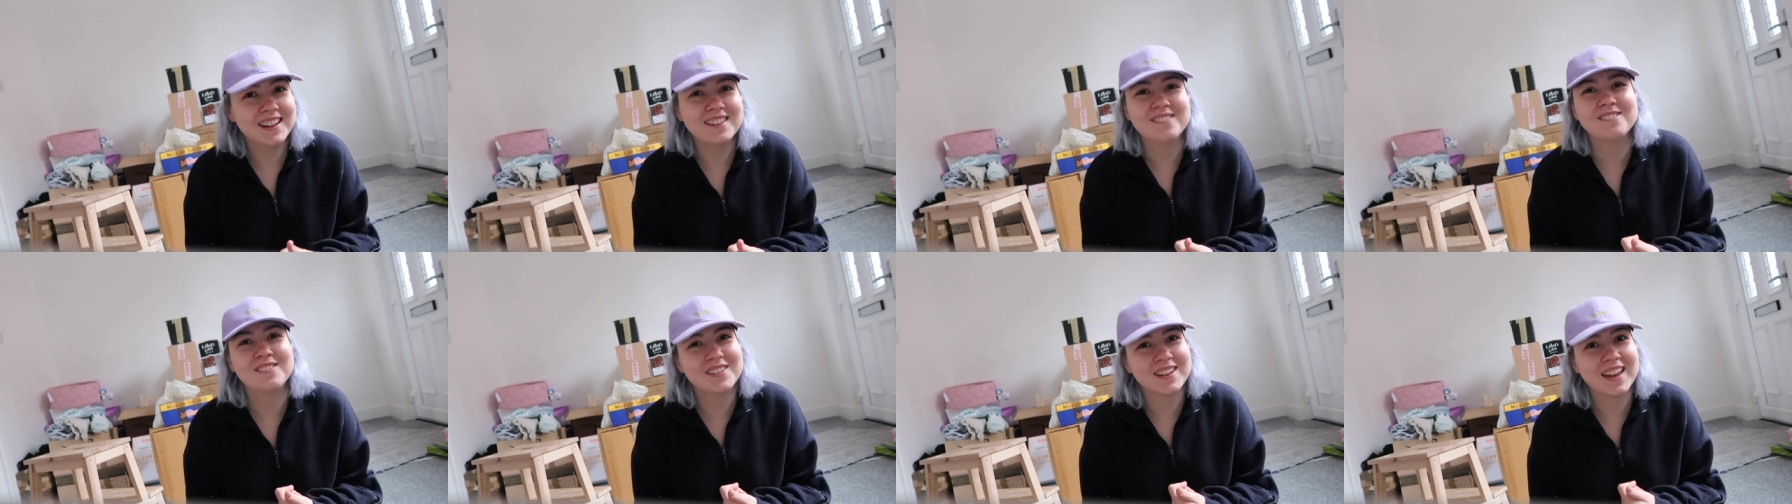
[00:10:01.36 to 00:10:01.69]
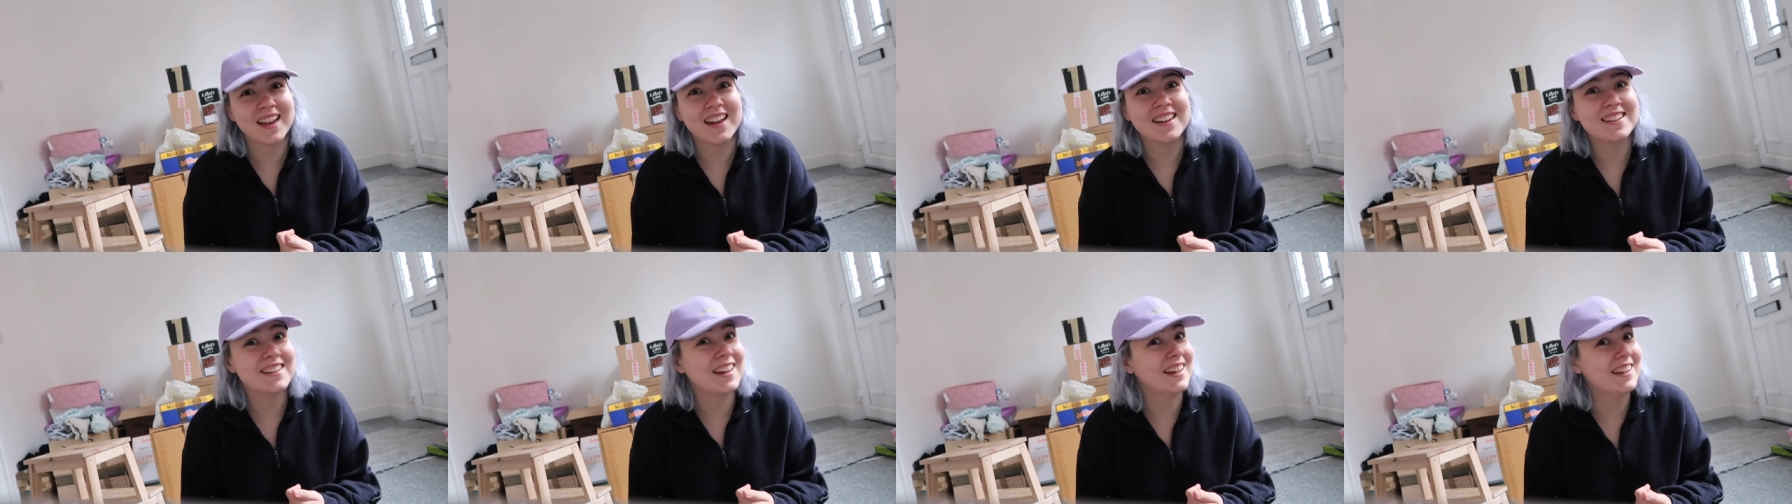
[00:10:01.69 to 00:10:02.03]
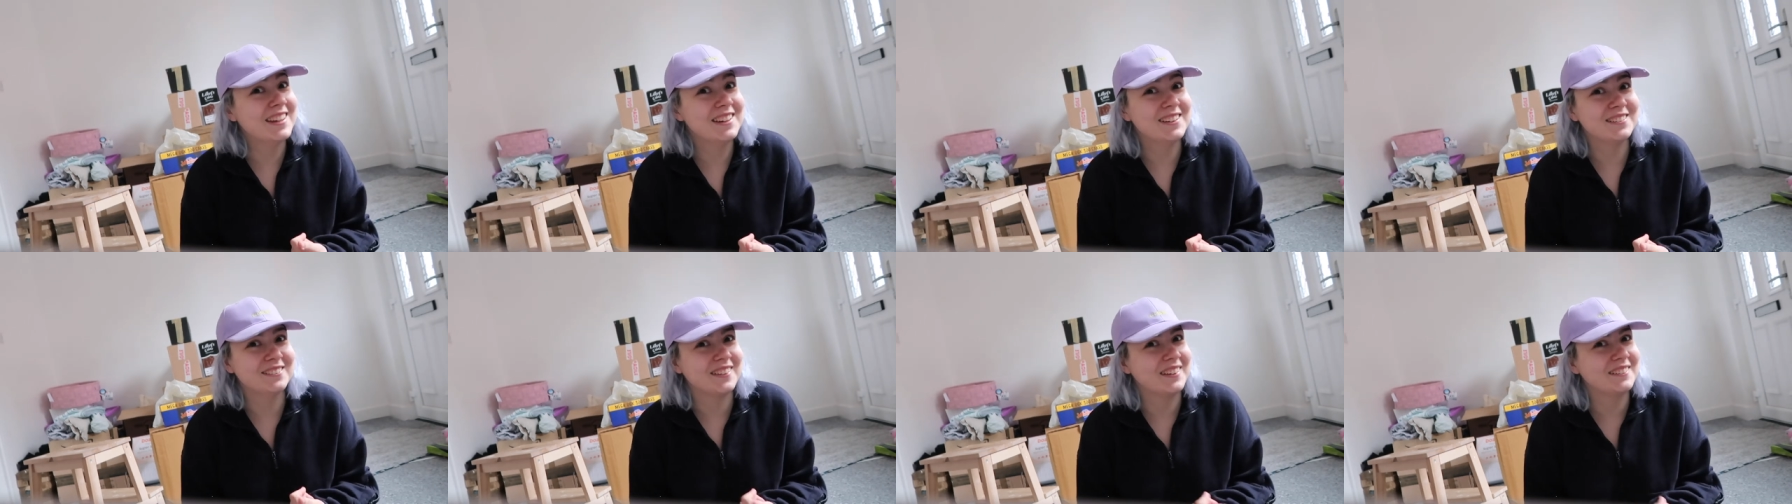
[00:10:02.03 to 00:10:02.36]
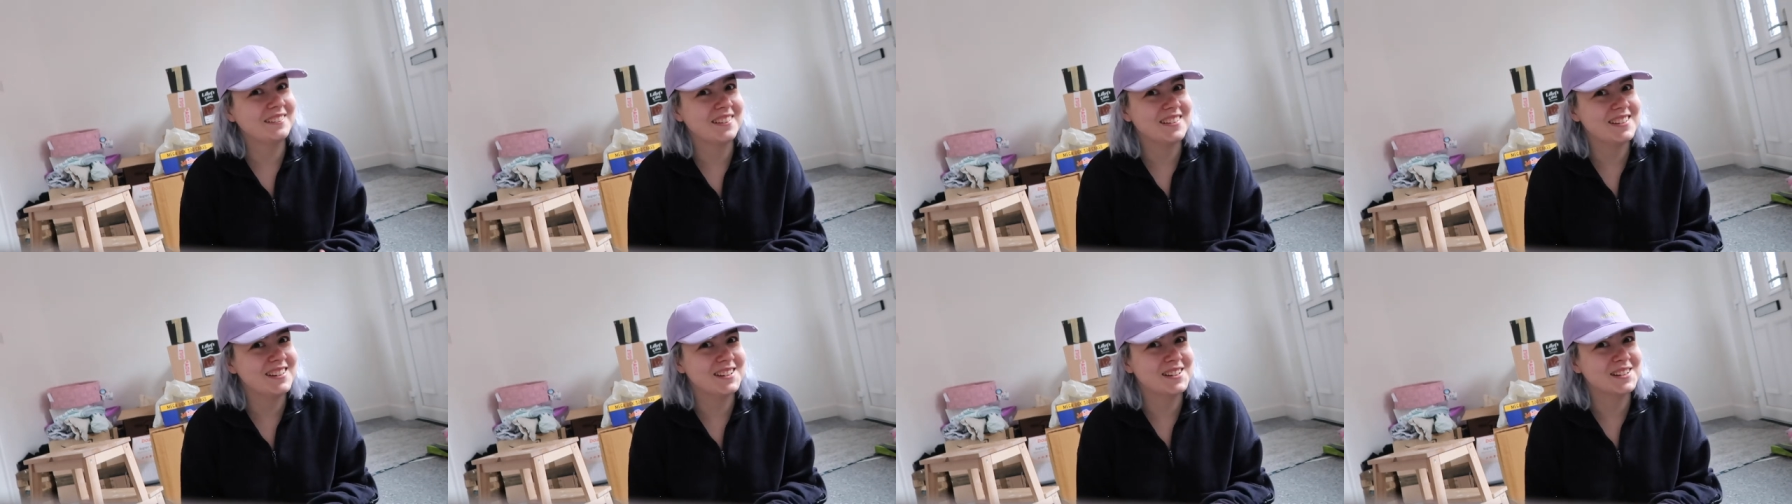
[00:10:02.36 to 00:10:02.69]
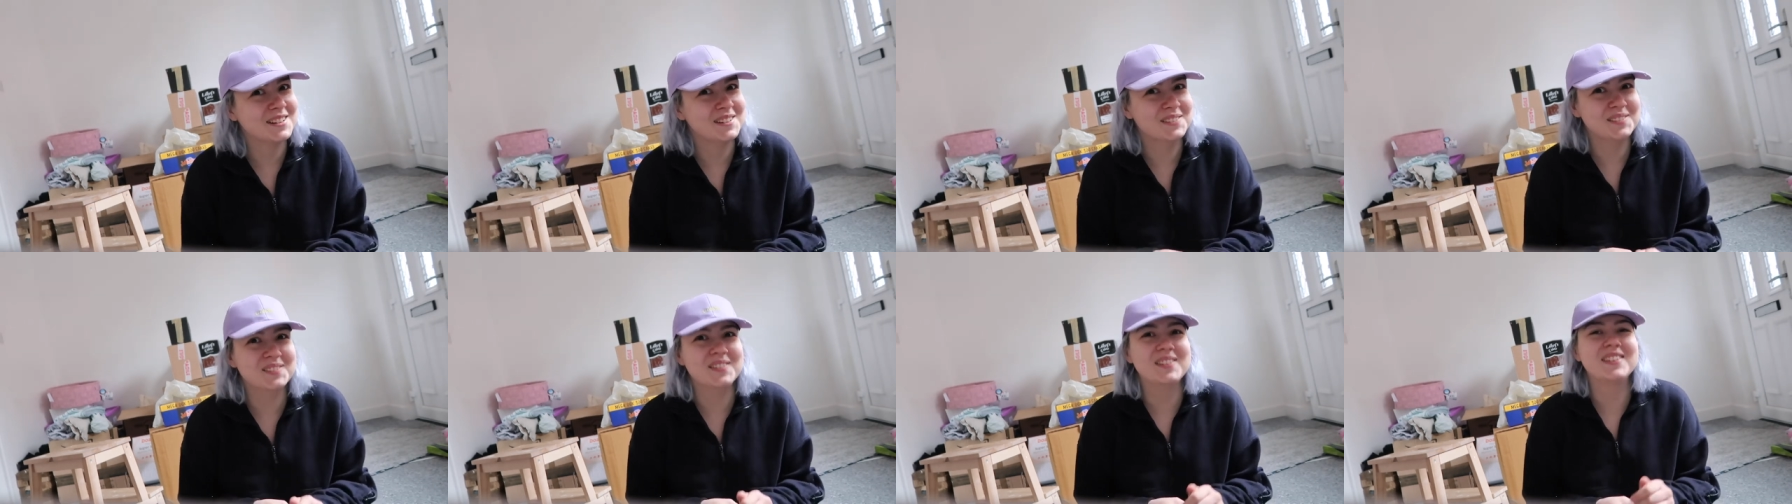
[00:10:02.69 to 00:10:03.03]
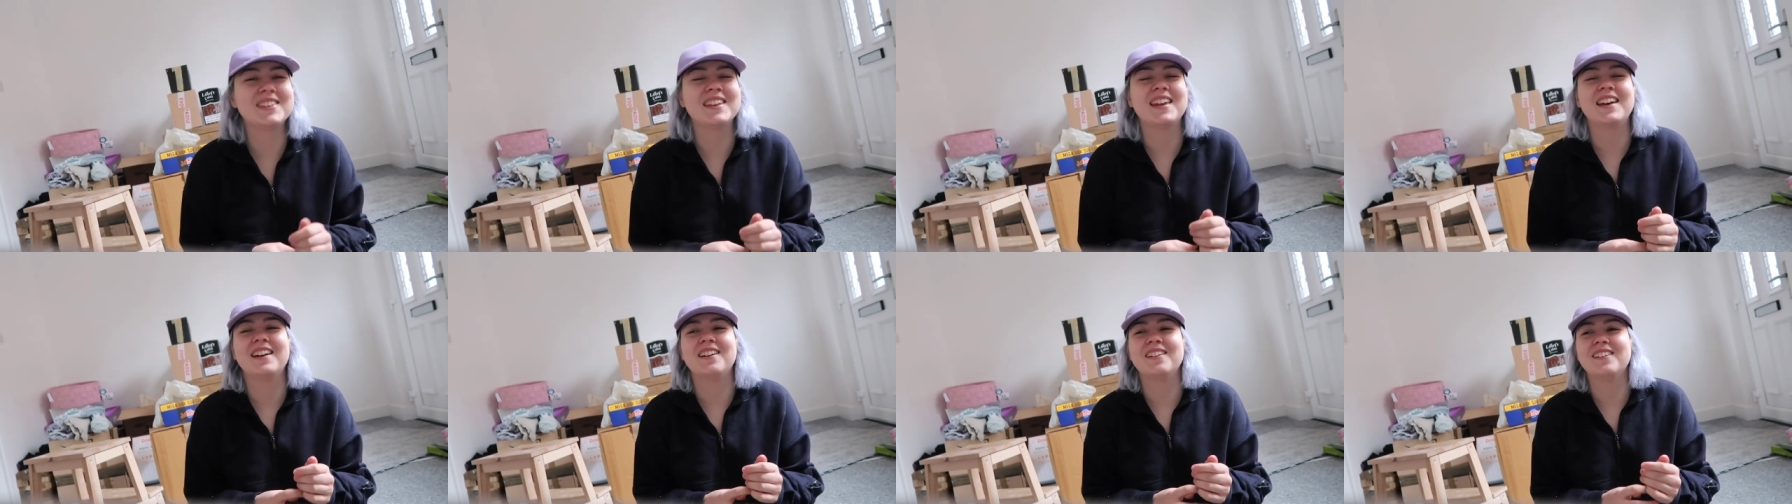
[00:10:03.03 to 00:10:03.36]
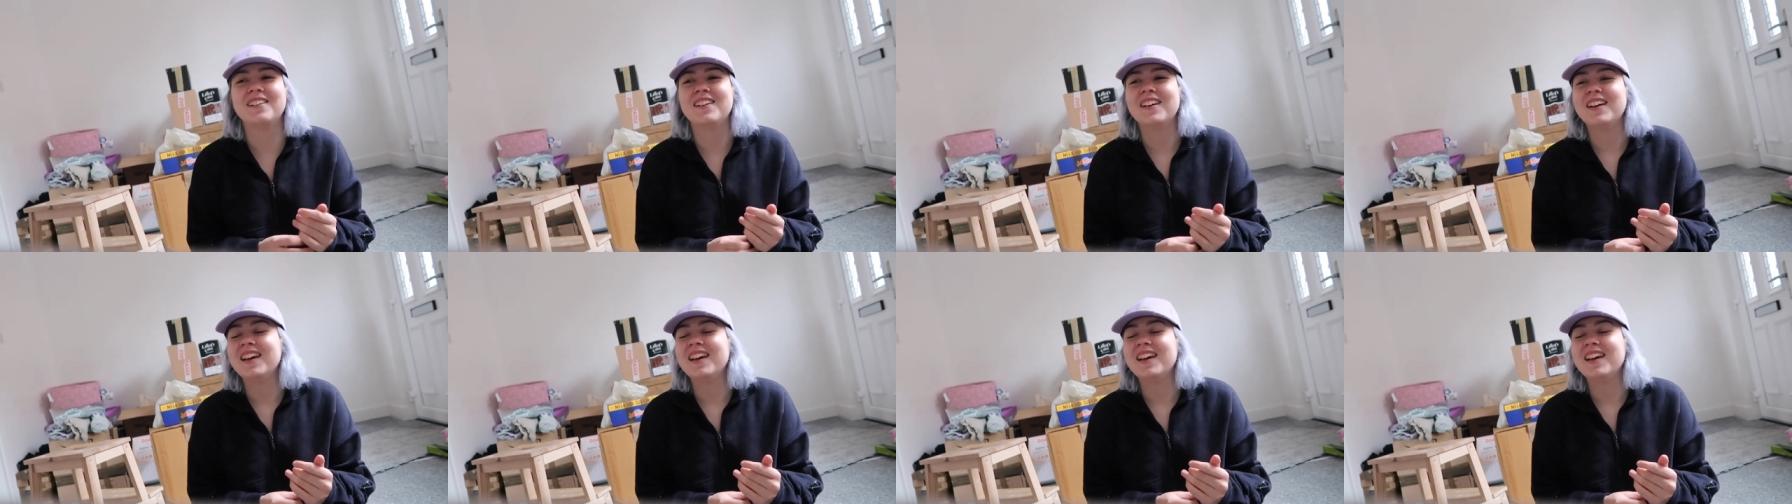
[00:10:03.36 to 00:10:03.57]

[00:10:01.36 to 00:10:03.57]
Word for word: like, we'll get a takeaway when you come. So